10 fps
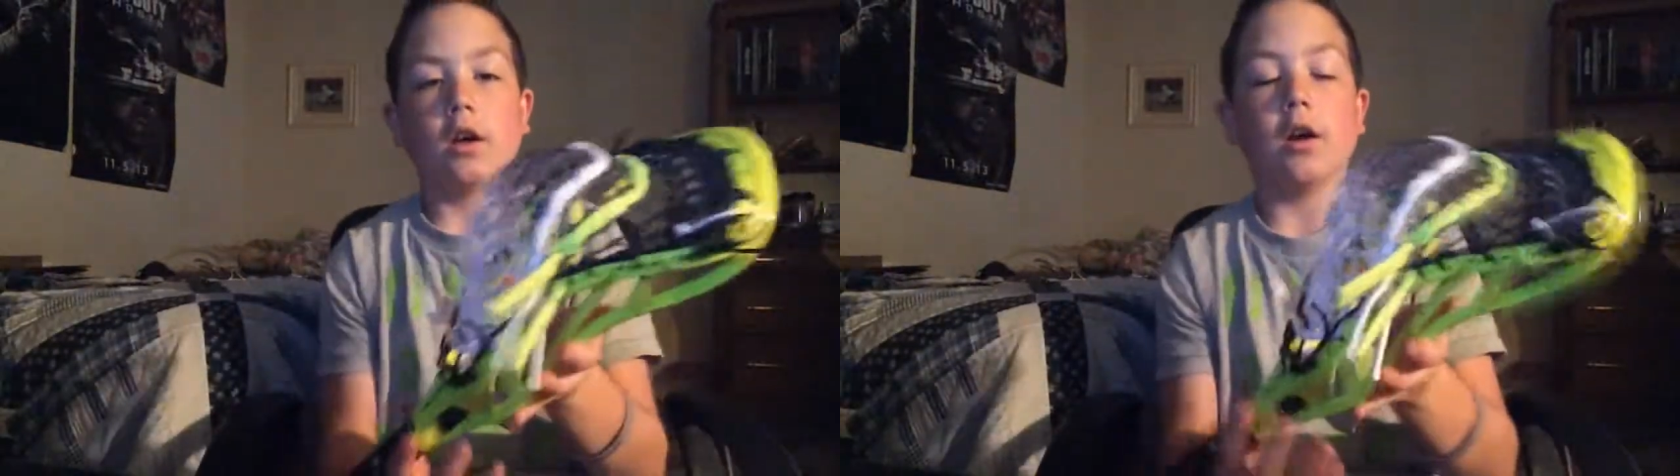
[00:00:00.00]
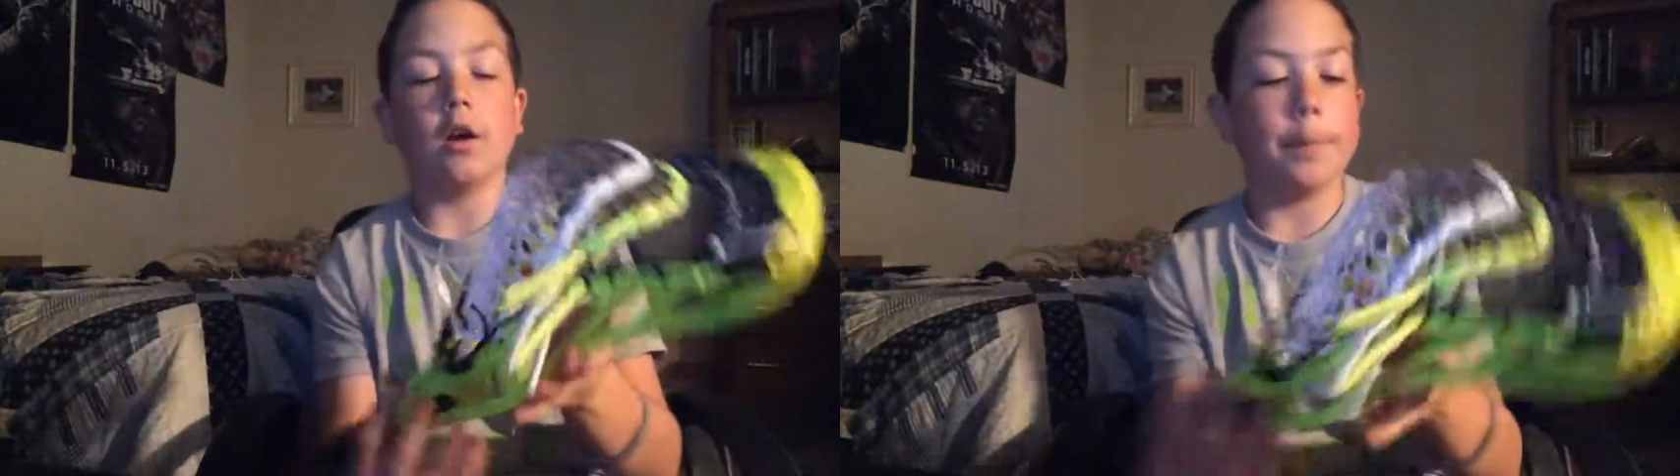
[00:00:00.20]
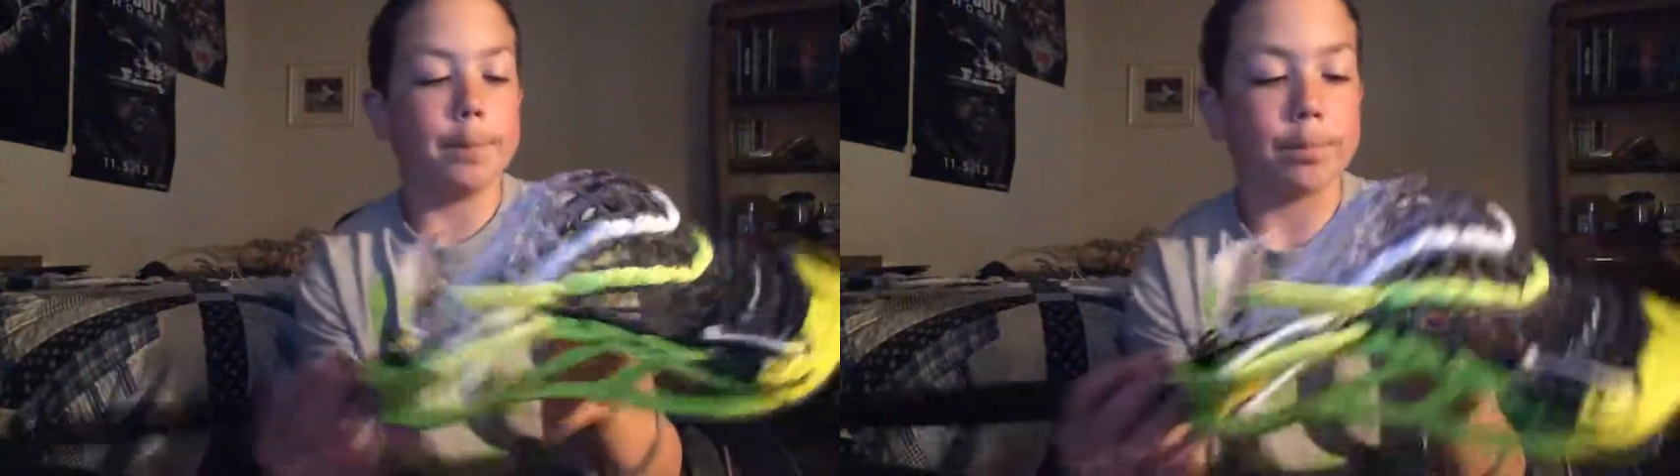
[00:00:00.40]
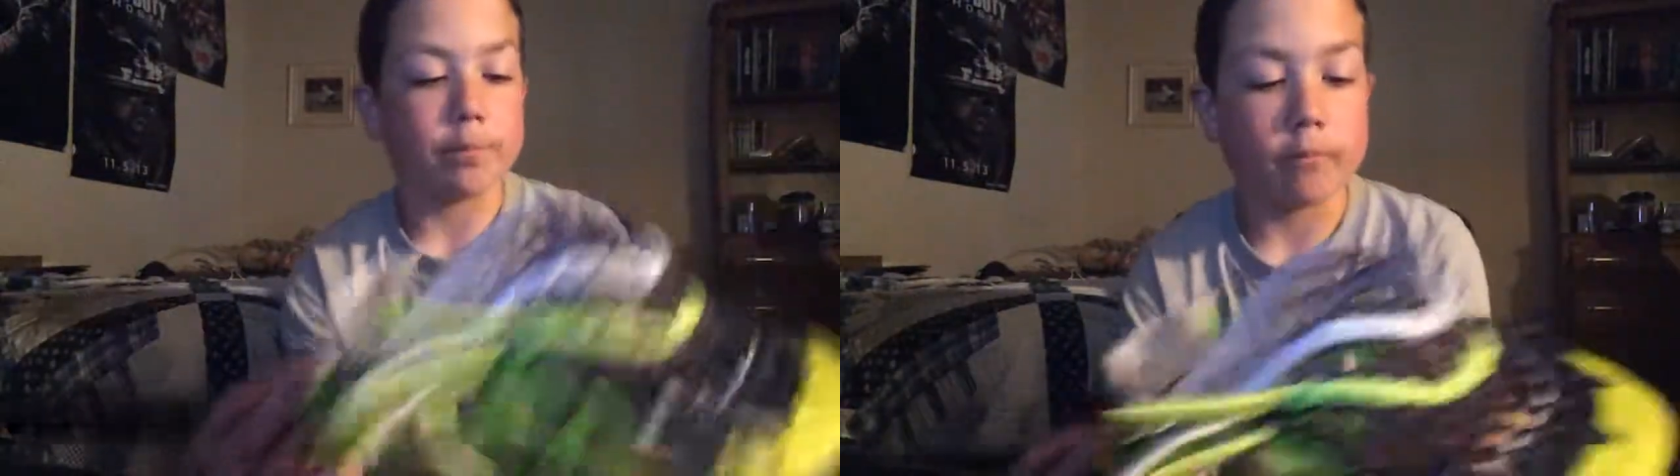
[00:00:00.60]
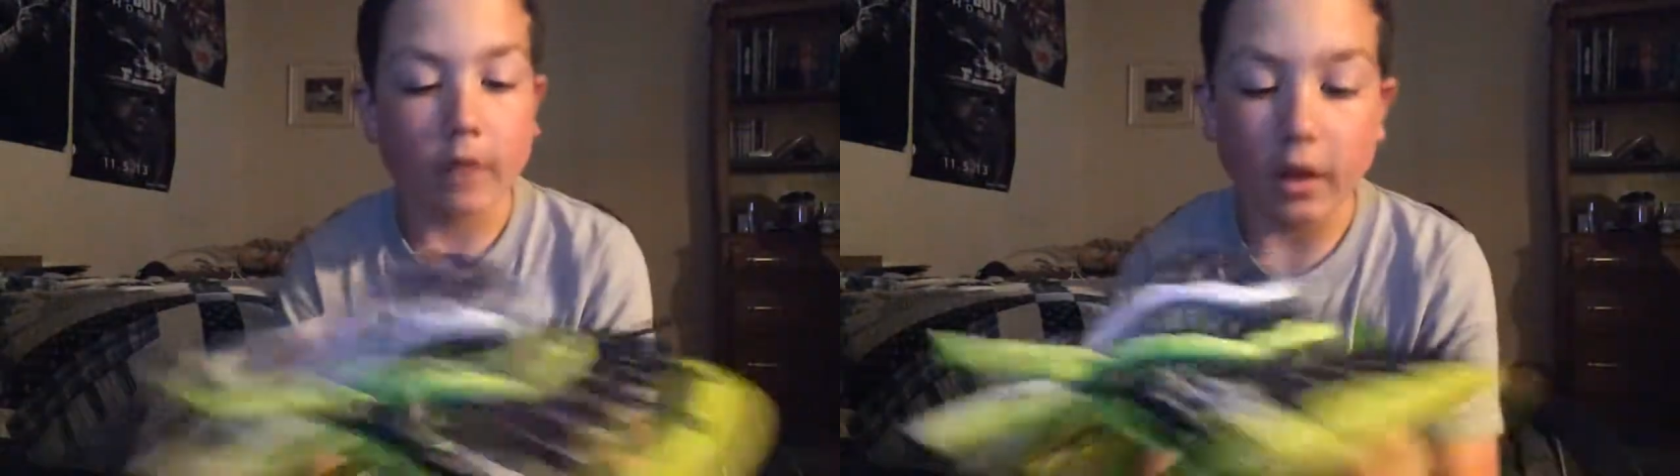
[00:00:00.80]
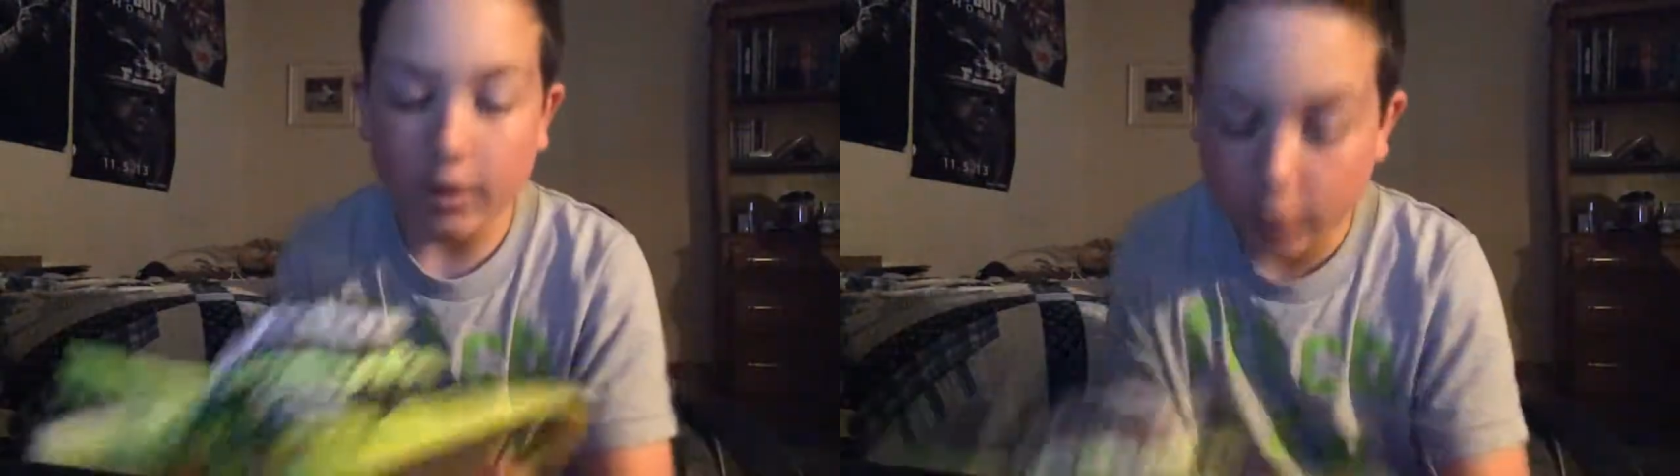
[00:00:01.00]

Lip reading: I